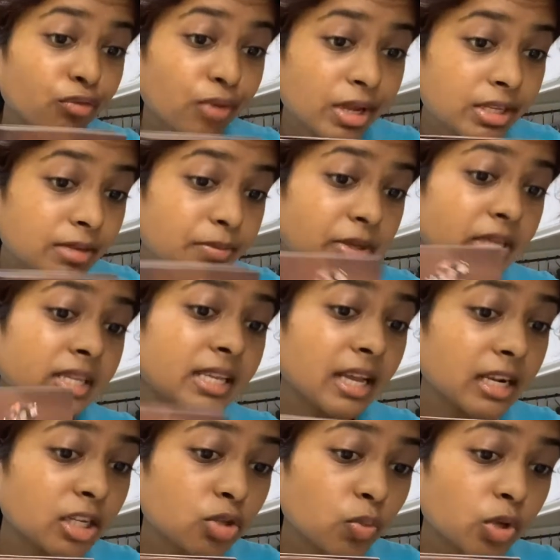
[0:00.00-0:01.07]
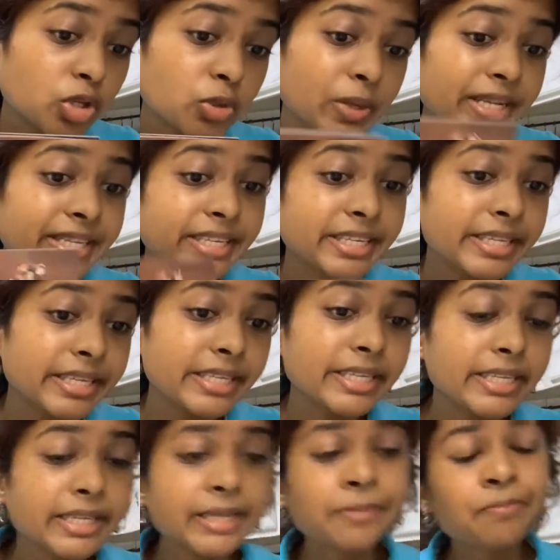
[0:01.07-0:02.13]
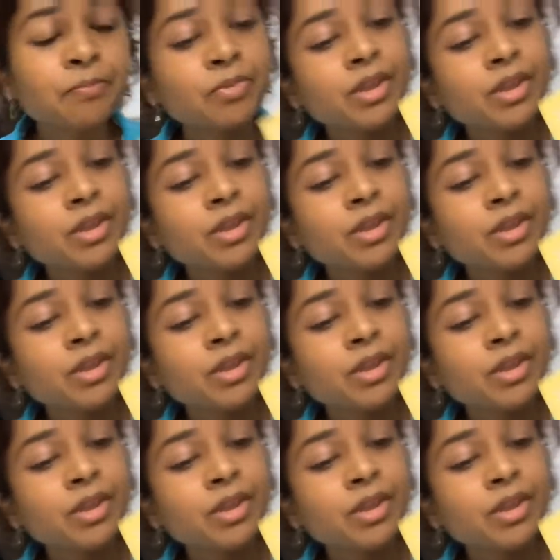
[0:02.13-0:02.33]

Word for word: recipes and it's 120 TT.